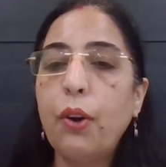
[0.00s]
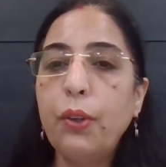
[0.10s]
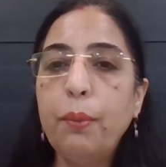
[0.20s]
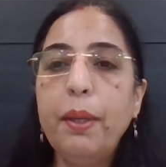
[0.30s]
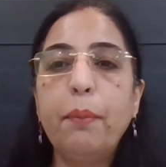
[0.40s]

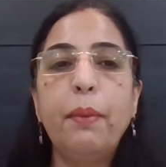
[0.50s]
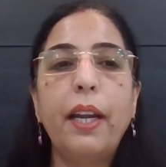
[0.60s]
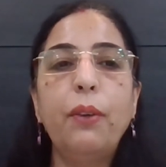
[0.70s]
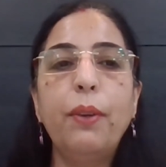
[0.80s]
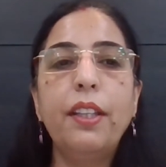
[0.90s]
to be
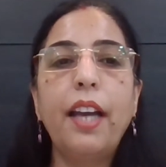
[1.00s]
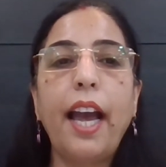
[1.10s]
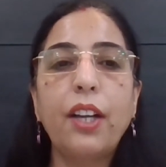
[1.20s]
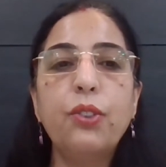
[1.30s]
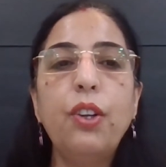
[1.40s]
applied where the
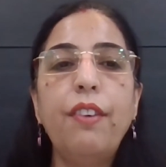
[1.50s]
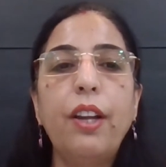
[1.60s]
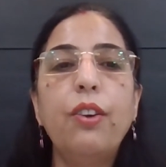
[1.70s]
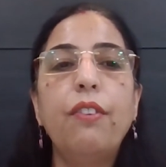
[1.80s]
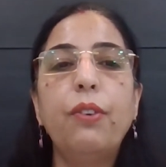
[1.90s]
actual
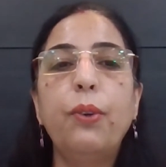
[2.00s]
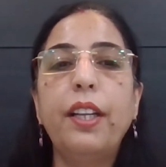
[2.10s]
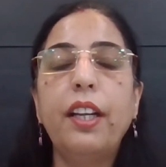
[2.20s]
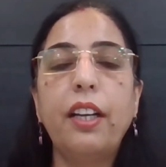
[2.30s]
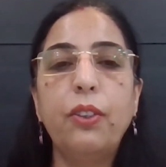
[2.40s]
value of
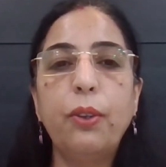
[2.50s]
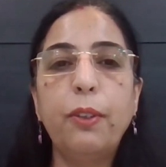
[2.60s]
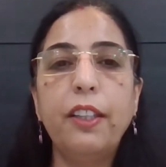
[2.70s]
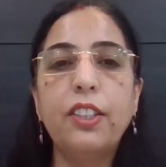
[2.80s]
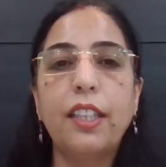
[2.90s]
loading
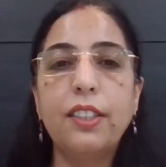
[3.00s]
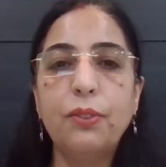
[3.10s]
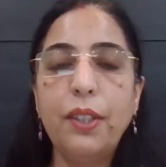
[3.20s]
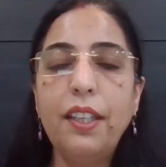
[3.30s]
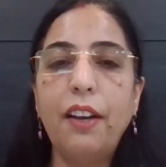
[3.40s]
unloading
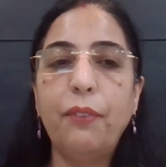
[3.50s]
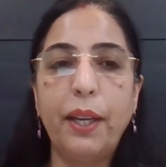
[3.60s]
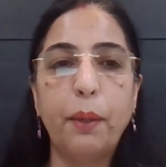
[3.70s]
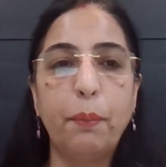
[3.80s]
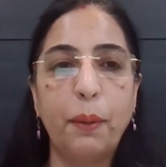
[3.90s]
charges were
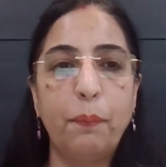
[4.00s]
available.